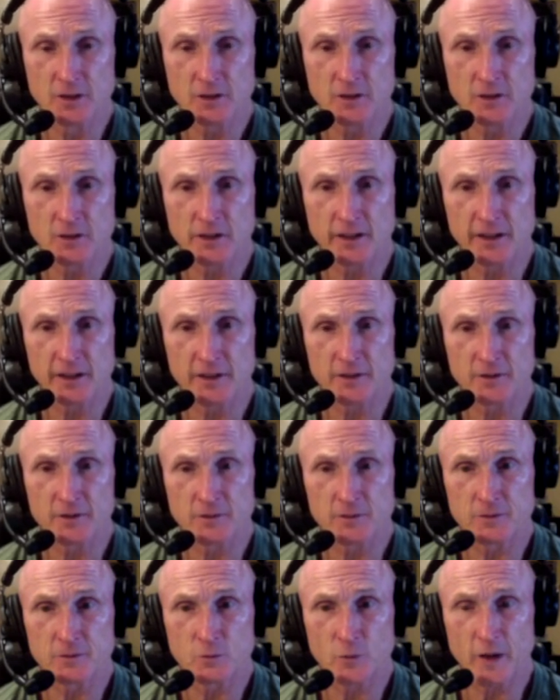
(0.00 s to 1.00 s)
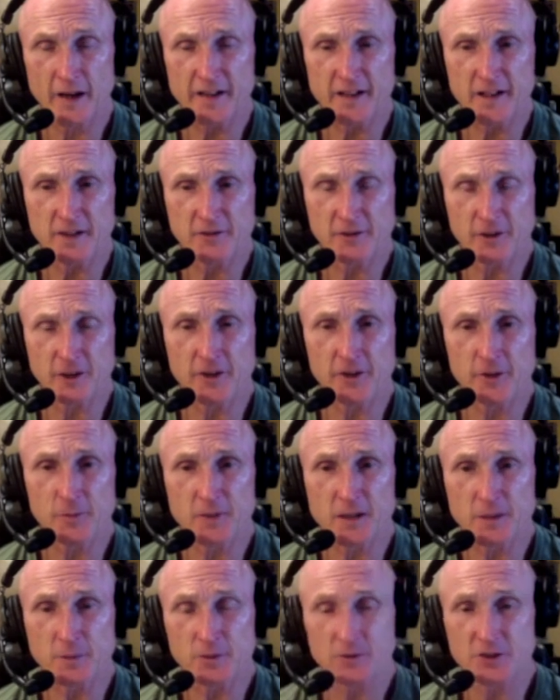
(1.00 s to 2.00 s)
And waiting for other
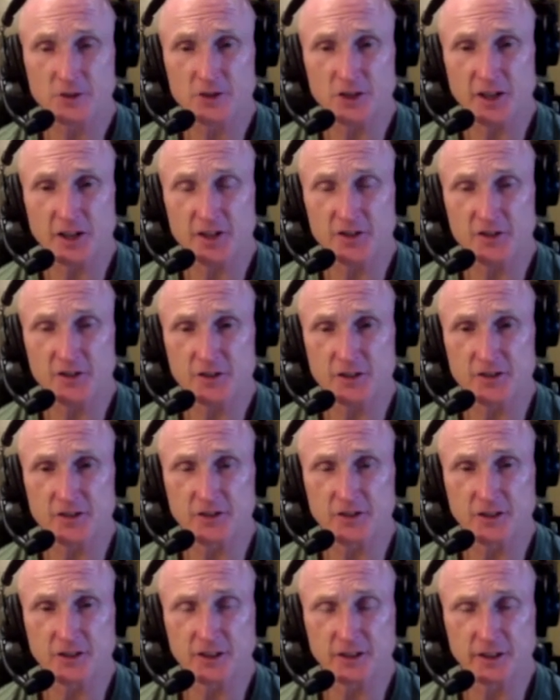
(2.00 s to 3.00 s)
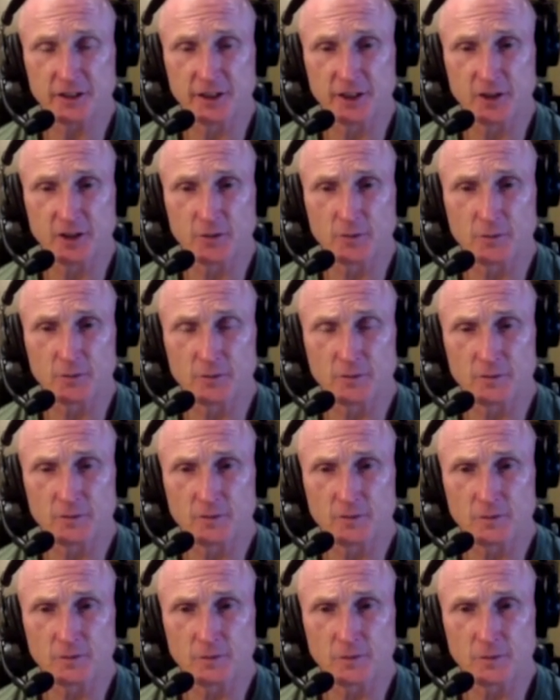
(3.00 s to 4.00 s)
people to change isn't going to help.
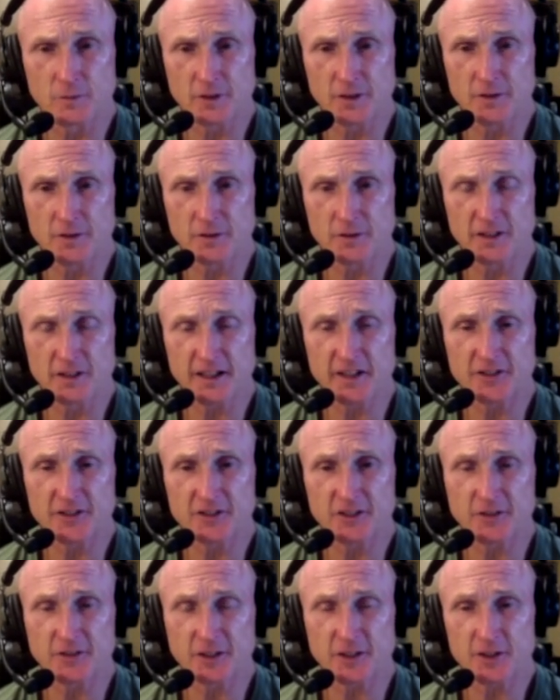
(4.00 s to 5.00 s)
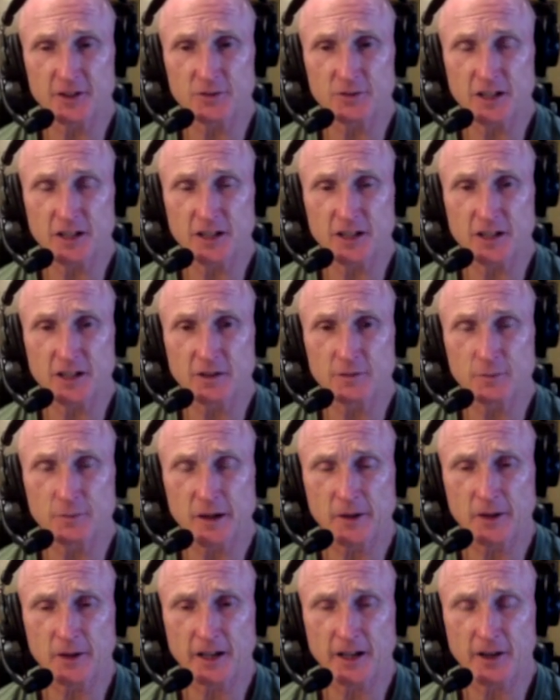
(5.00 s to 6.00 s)
But the instant that you take
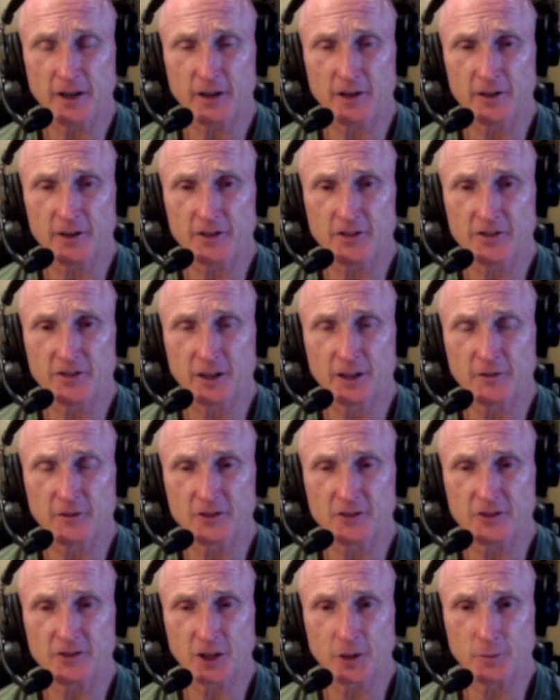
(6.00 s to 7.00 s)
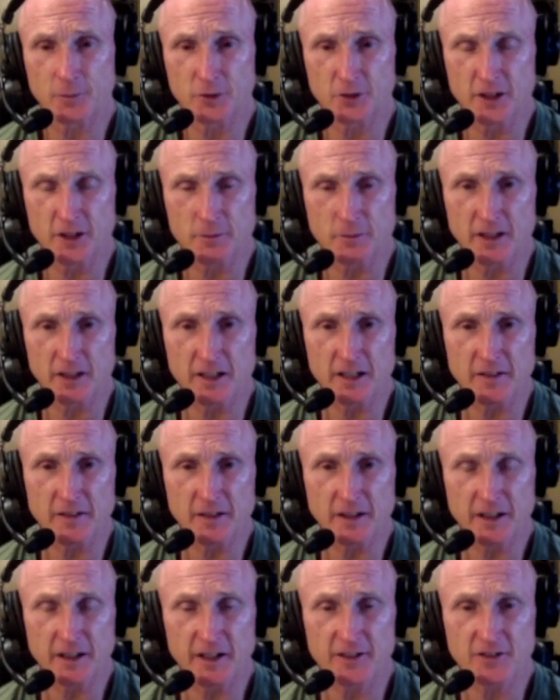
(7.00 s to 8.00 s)
better care of yourself and start putting money in
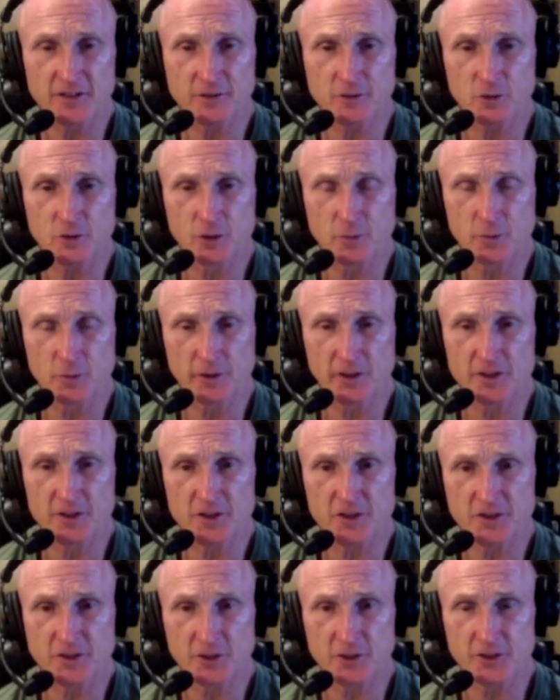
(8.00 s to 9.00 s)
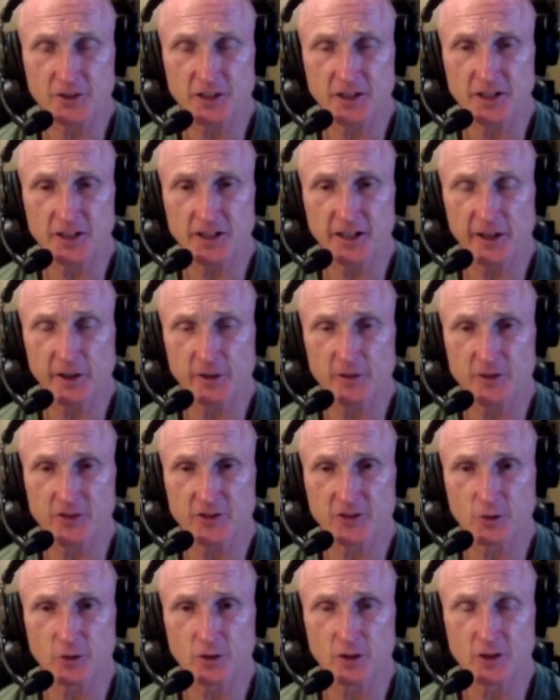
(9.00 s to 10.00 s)
the hands of corporations that are taking care of the
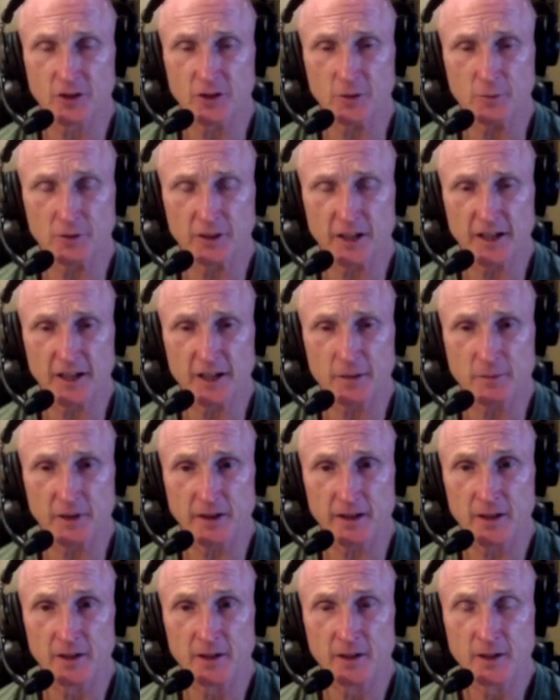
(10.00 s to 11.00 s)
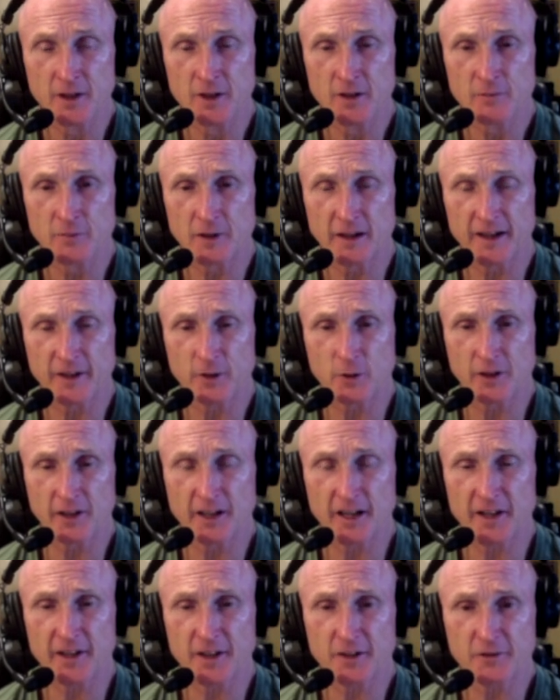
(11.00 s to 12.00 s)
soil and the planet by buying
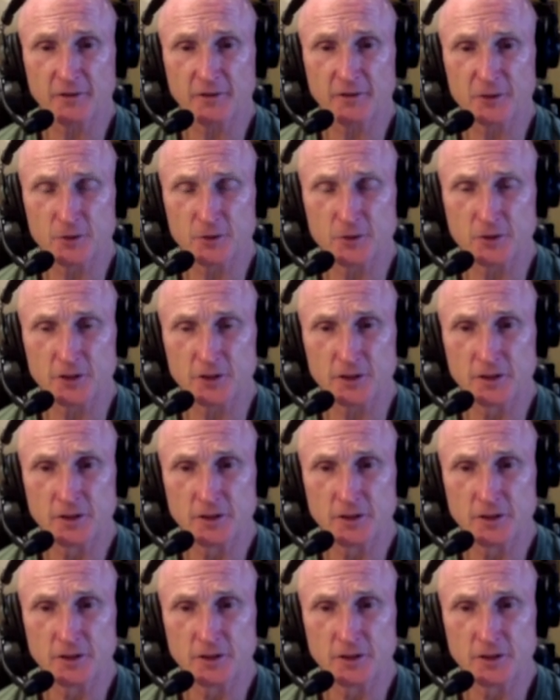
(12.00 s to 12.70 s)
organic food and